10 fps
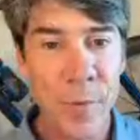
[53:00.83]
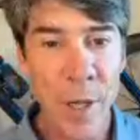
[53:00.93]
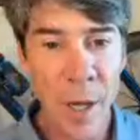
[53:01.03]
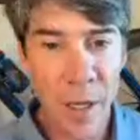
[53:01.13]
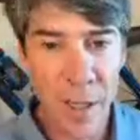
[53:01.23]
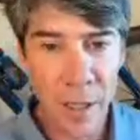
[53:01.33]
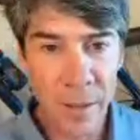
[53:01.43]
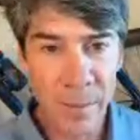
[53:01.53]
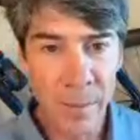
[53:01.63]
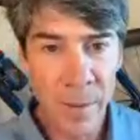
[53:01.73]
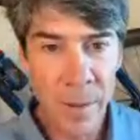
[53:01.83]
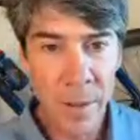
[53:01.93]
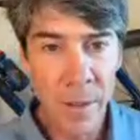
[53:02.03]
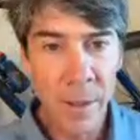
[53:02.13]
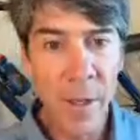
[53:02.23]
Um,
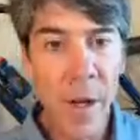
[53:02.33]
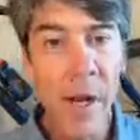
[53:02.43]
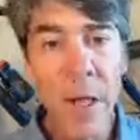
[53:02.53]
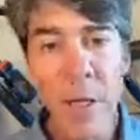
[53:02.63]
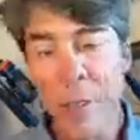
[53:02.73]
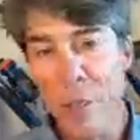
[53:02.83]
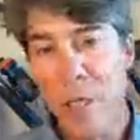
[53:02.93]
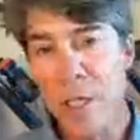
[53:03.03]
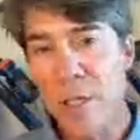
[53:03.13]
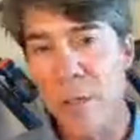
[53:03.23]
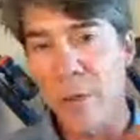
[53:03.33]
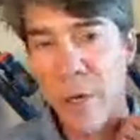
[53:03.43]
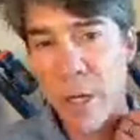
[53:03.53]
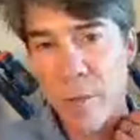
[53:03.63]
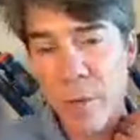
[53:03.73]
all right, uh, just
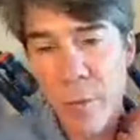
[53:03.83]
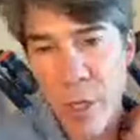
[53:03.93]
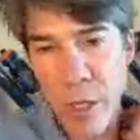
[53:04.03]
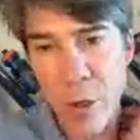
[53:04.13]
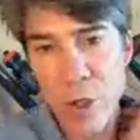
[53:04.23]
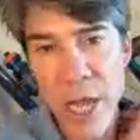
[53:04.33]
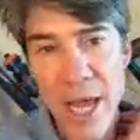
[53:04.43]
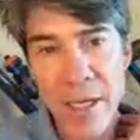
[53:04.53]
continuing on with what Coach Cat